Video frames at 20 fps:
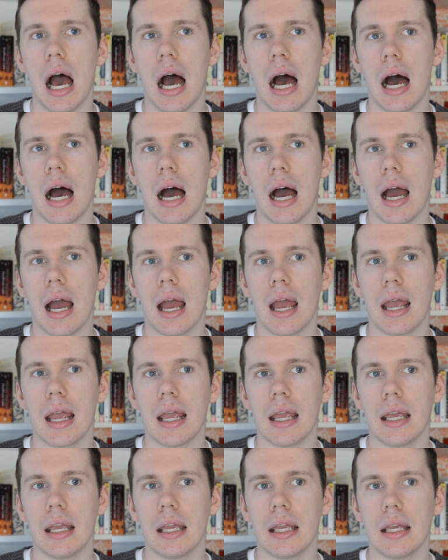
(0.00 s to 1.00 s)

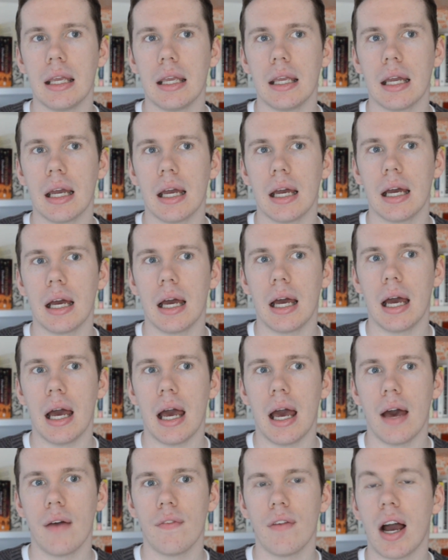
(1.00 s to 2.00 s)
I
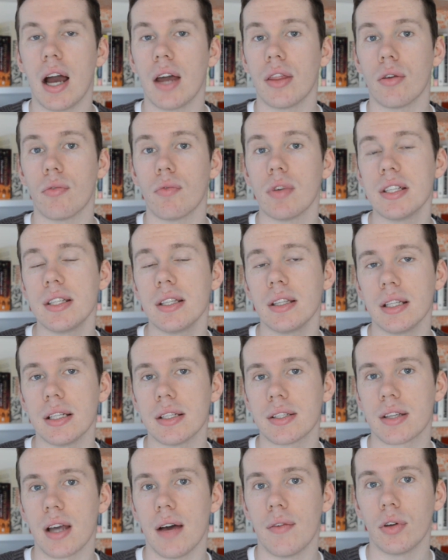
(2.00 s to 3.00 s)
have either recently
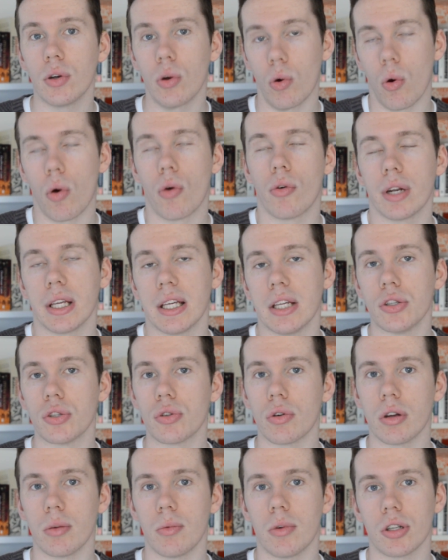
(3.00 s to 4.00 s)
discovered or already
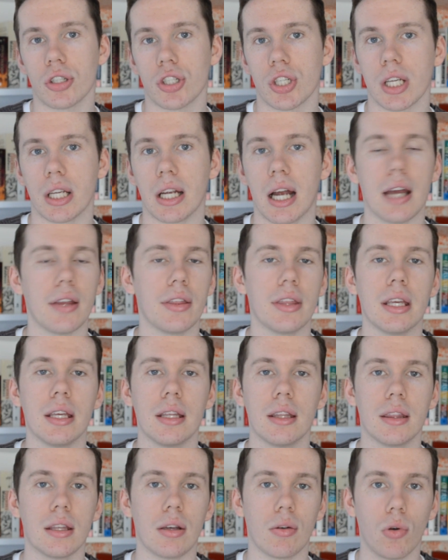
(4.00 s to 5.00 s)
enjoy watching. I
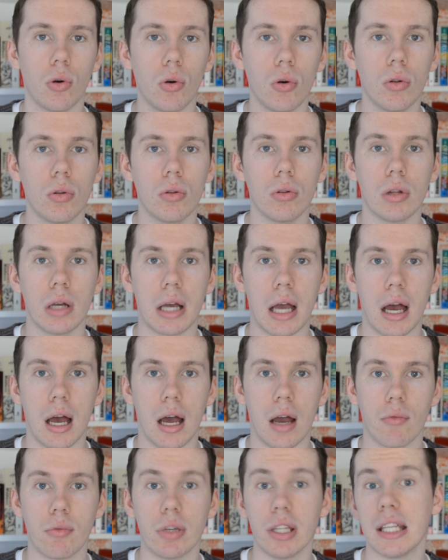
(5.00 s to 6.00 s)
think they're all
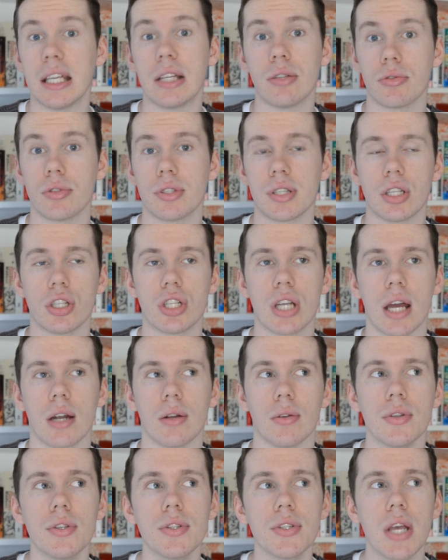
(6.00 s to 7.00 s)
really interesting
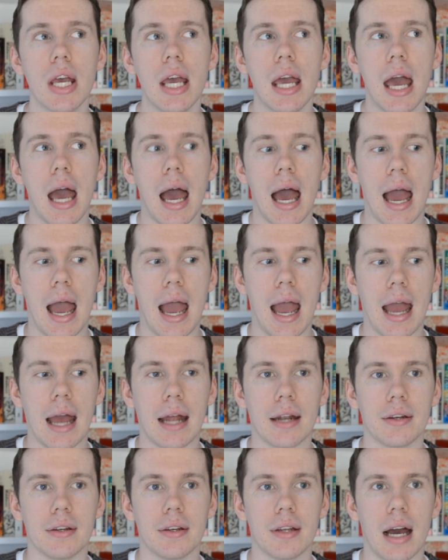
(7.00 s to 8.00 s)
channels,
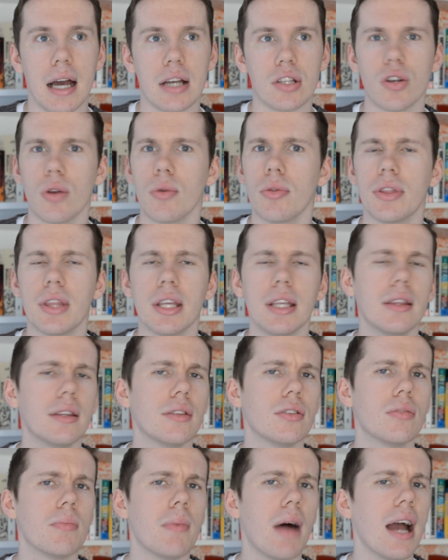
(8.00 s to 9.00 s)
and I don't think,
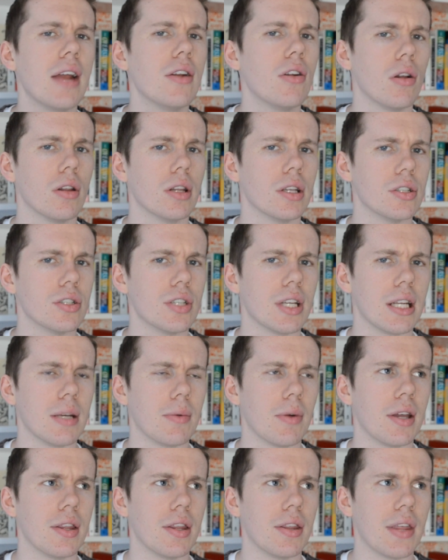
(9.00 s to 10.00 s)
to my knowledge
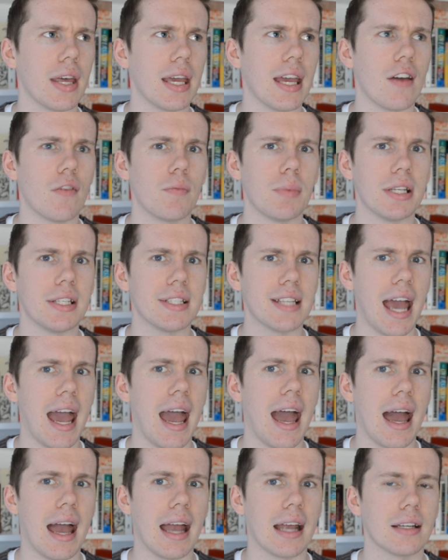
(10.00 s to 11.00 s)
anyway, that they have been
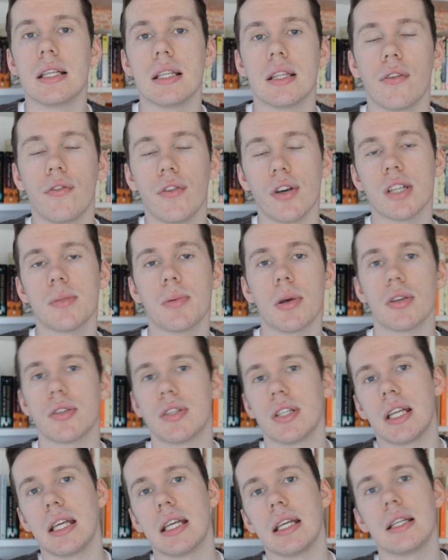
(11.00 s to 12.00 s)
tagged. The first
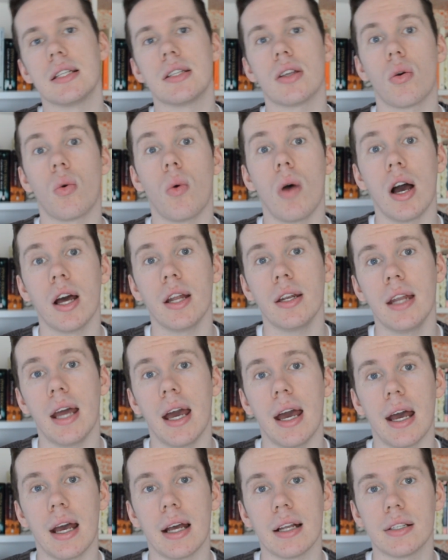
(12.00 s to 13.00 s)
person is Juan
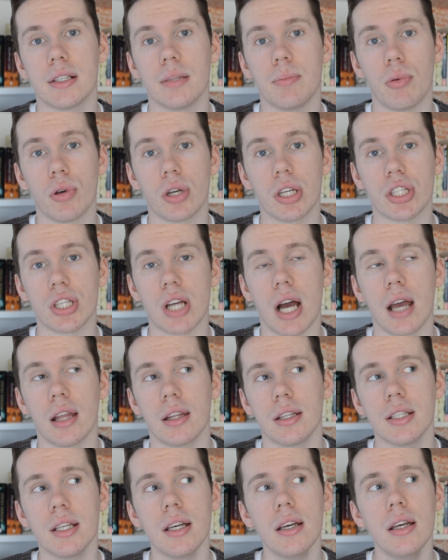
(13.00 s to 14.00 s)
at Bookish
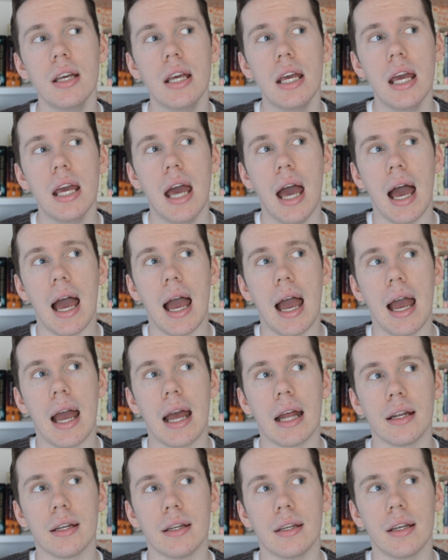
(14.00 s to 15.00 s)
Islander,
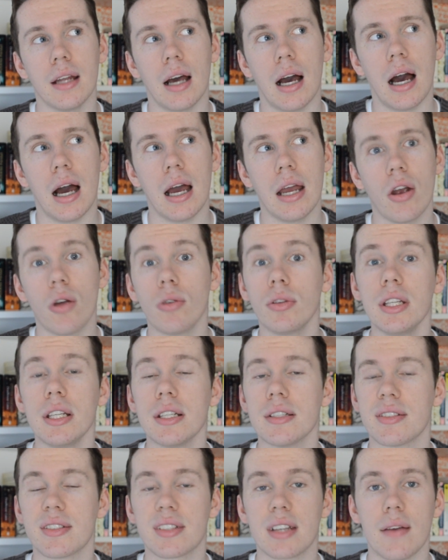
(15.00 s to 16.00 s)
and I only
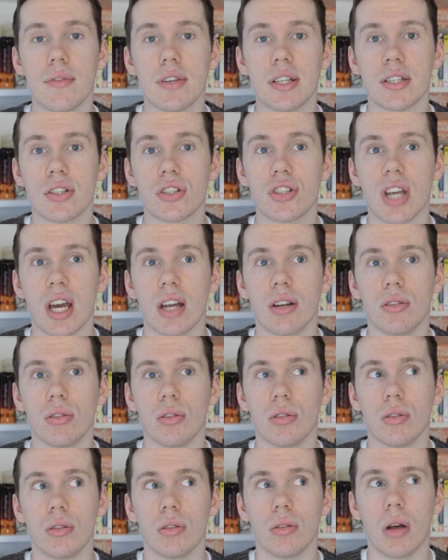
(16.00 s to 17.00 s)
discovered his
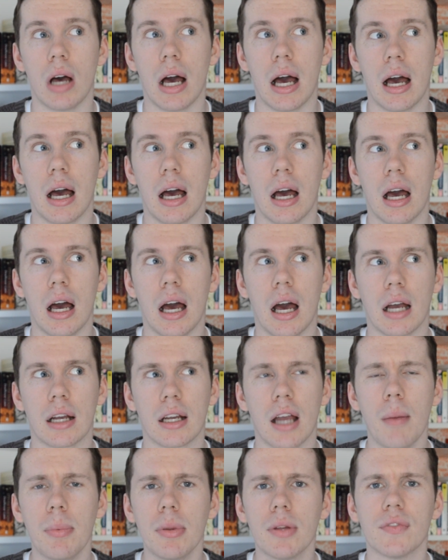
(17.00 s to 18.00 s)
channel a
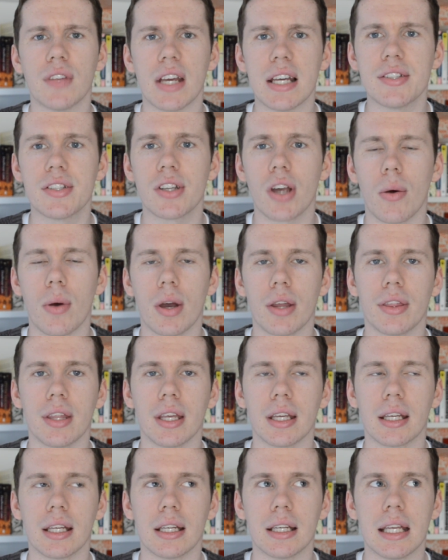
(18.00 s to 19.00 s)
couple of days ago, I
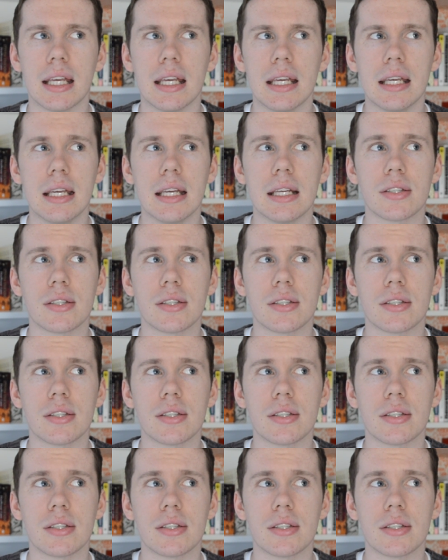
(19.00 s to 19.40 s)
think, and he